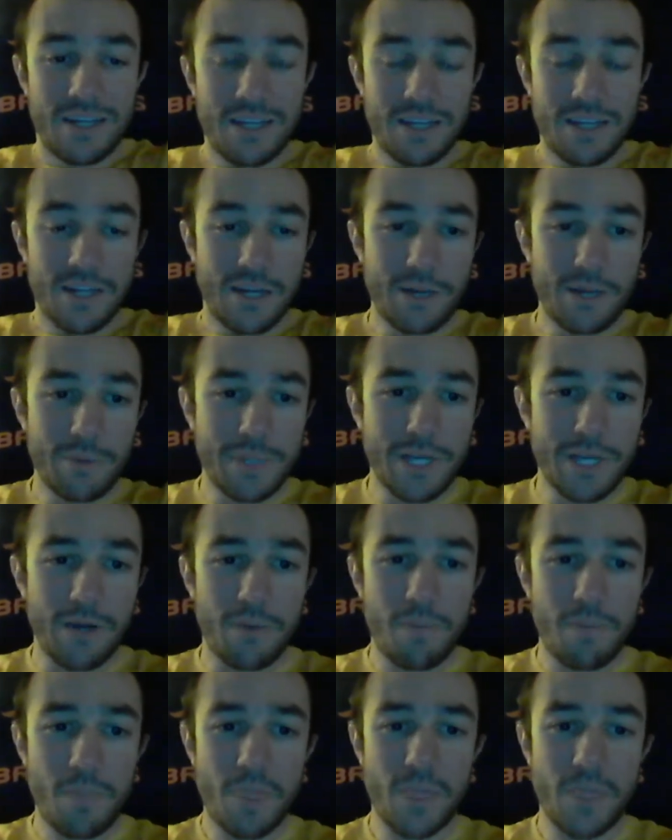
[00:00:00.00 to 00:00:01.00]
Here we
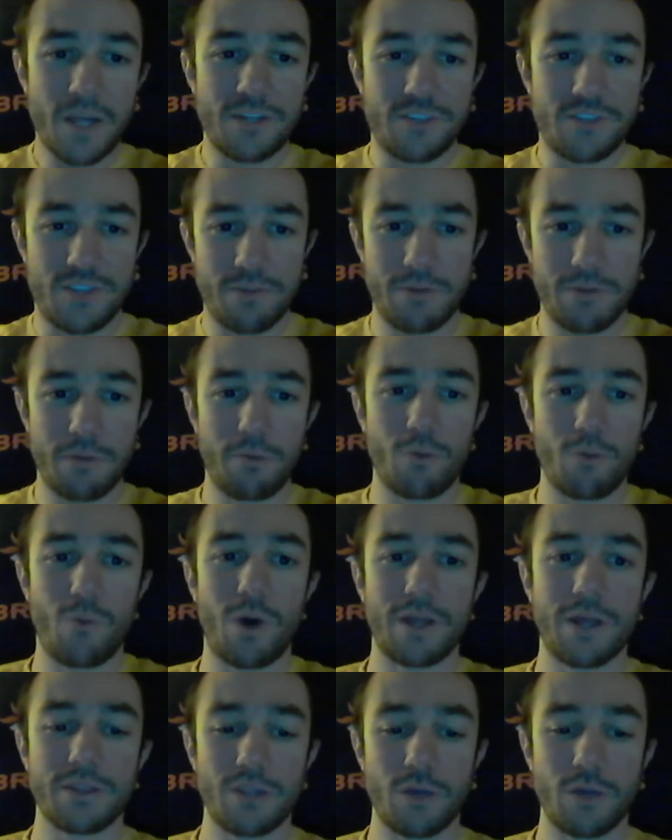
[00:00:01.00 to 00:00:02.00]
go. Tip number
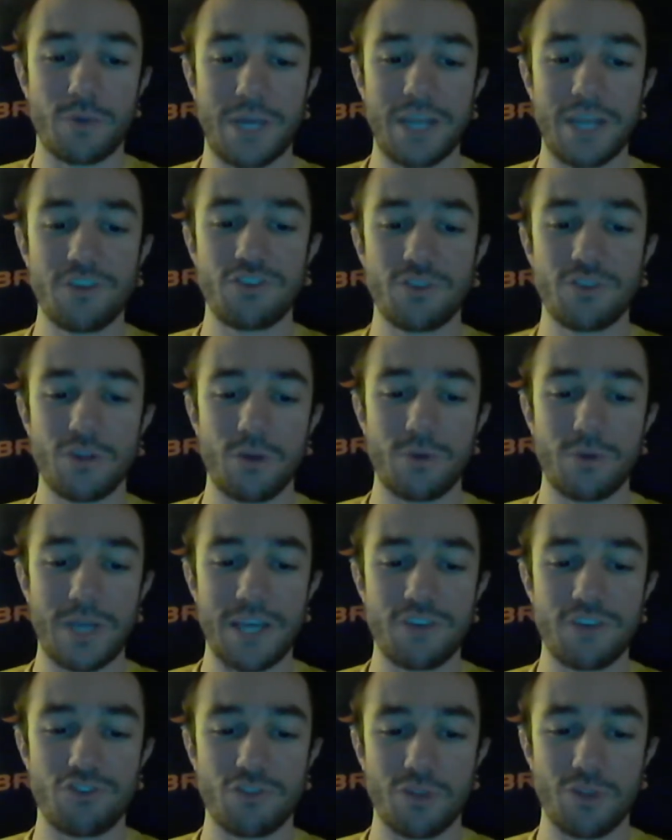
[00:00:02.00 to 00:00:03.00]
1, location,
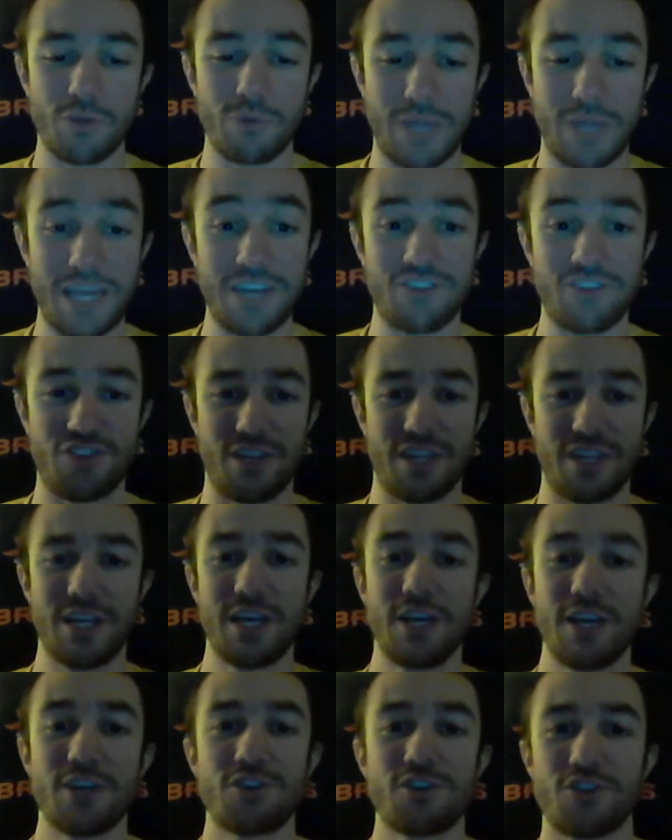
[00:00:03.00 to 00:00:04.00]
location, location.
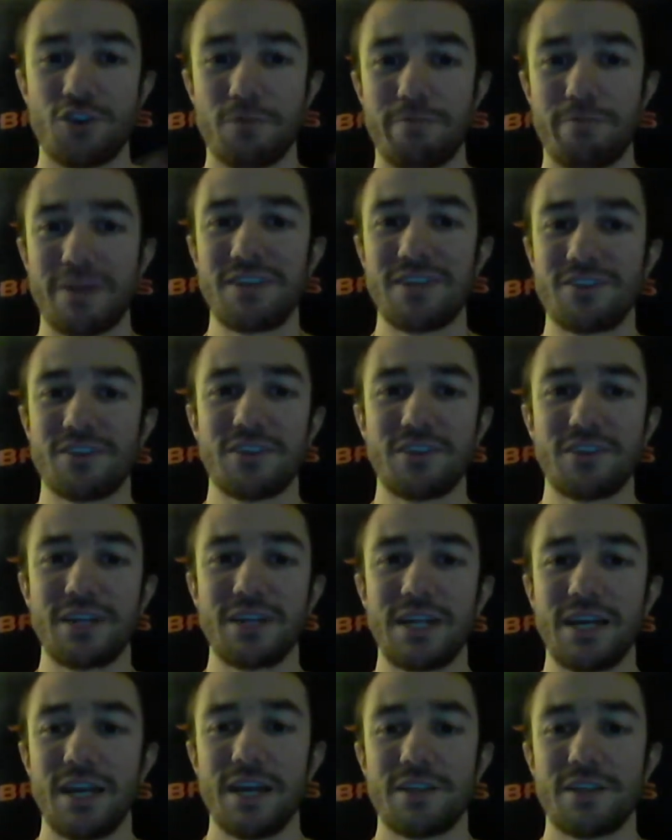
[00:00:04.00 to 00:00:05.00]
So
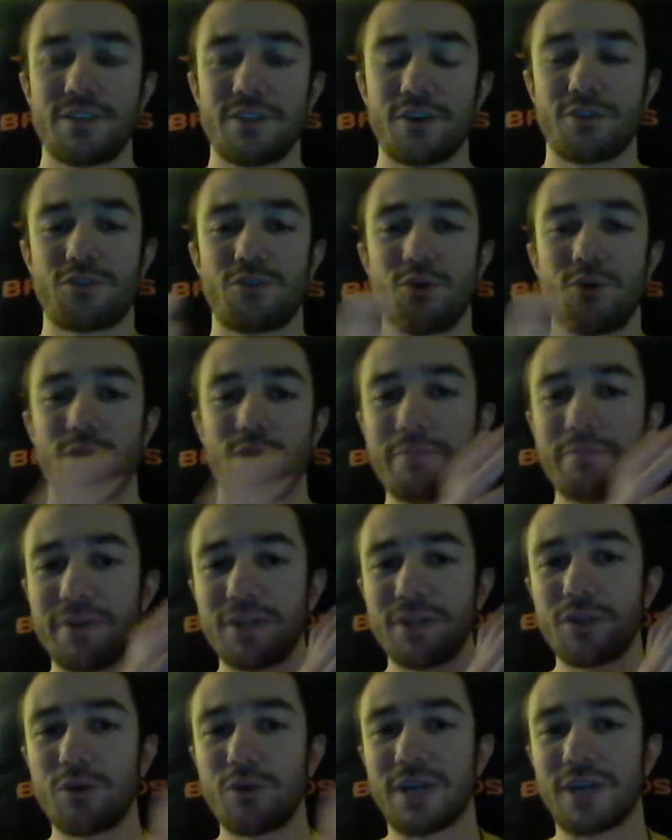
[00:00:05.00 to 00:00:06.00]
basically, there's going to
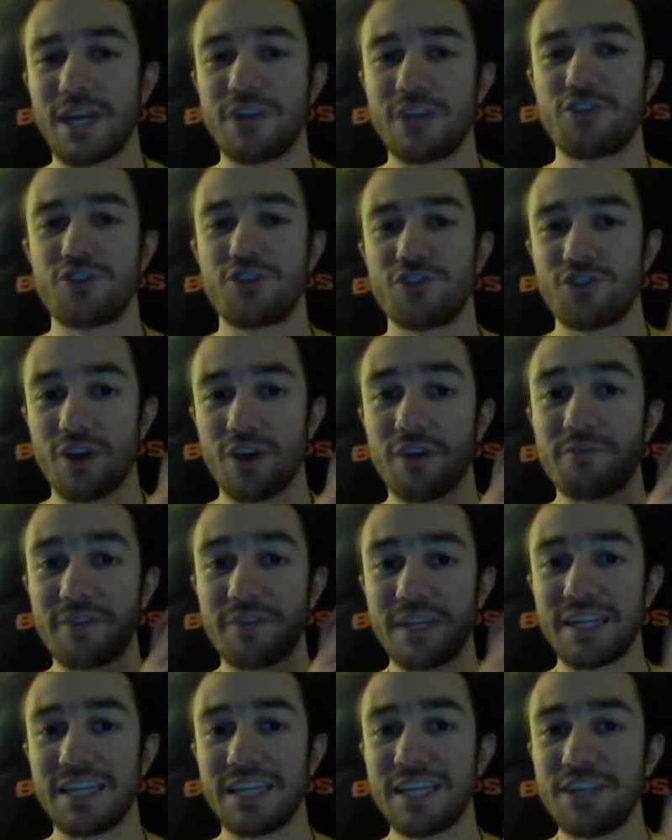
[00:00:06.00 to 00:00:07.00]
be locations of
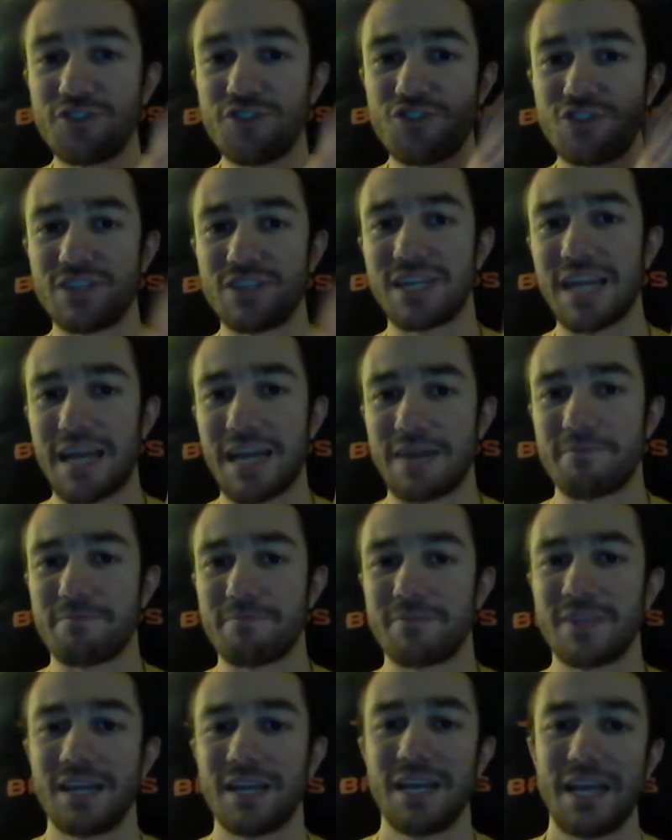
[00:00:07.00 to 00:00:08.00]
each game.
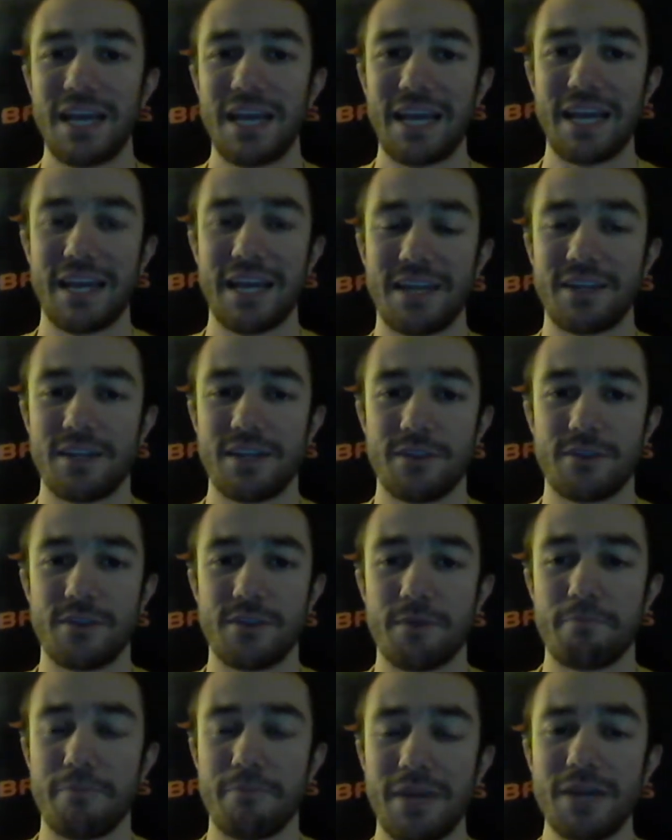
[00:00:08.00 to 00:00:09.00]
And
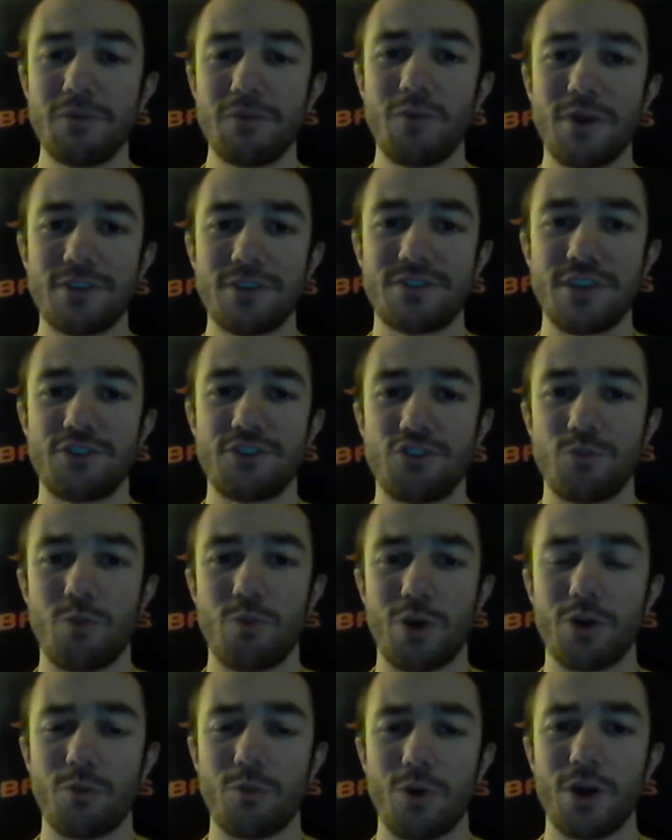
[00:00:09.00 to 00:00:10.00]
the main ones that you
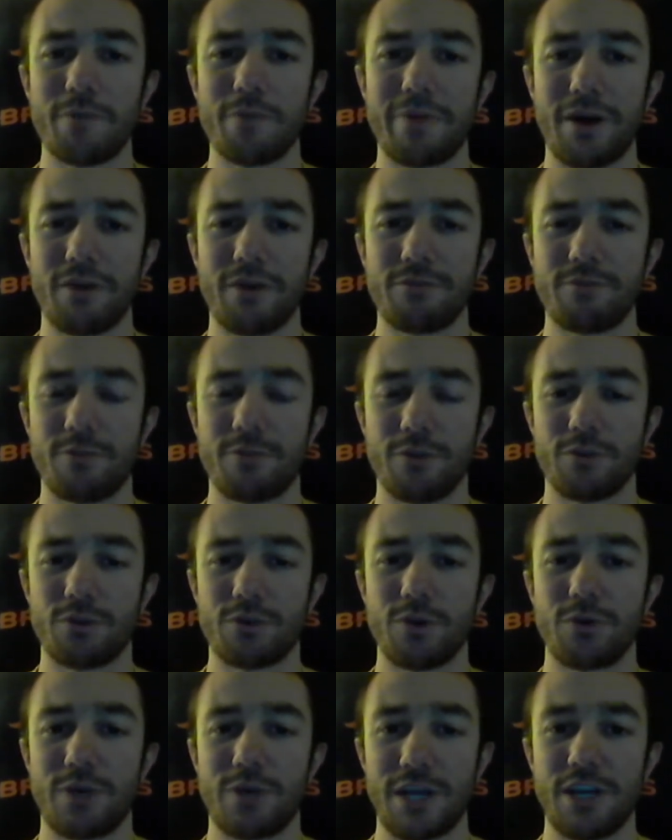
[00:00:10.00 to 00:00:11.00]
want to worry about for
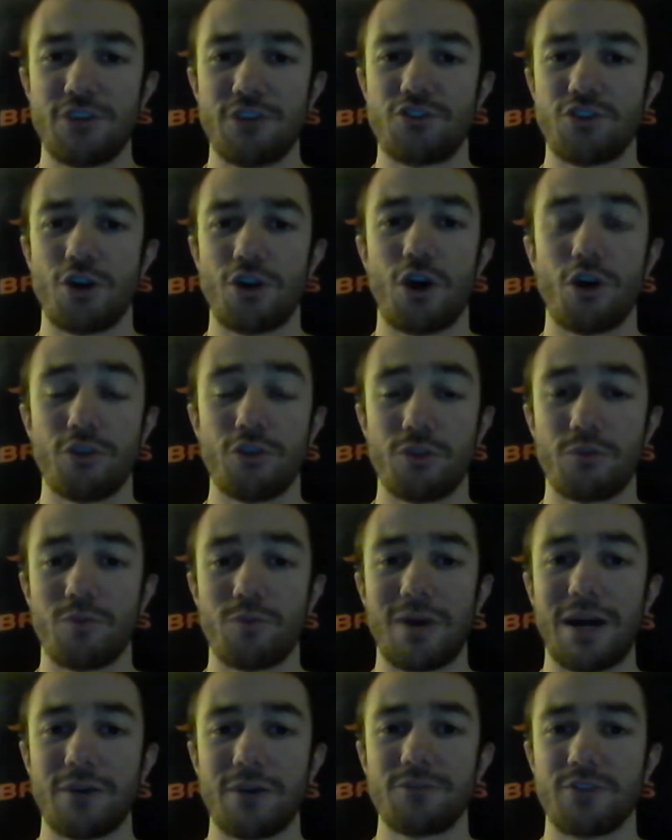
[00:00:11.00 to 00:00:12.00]
location are the
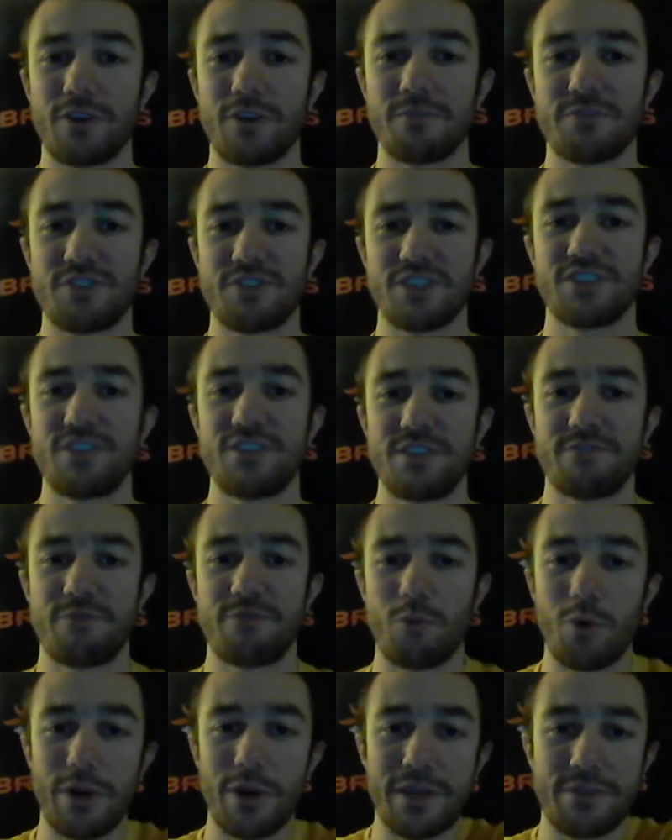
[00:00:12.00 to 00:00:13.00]
rounds of
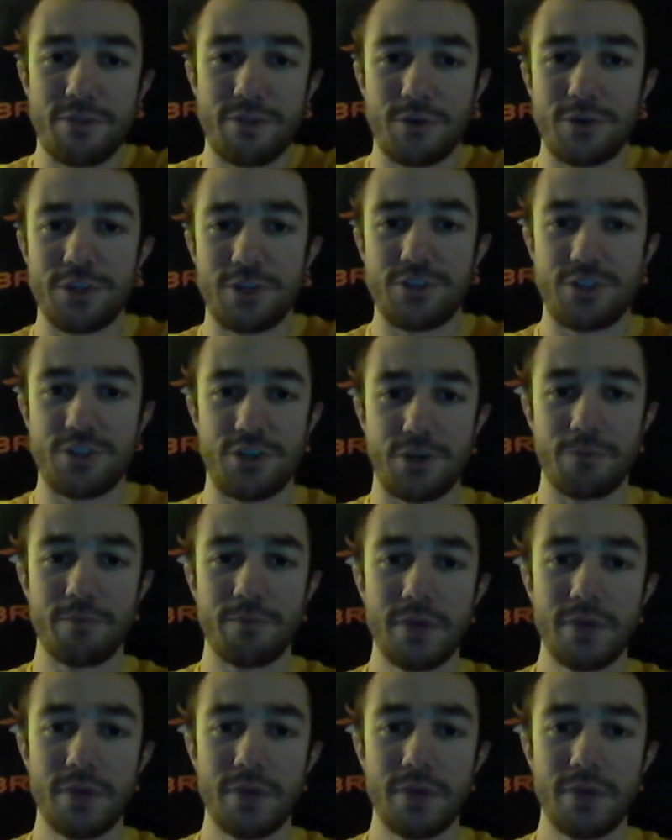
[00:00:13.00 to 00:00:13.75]
64 and 32.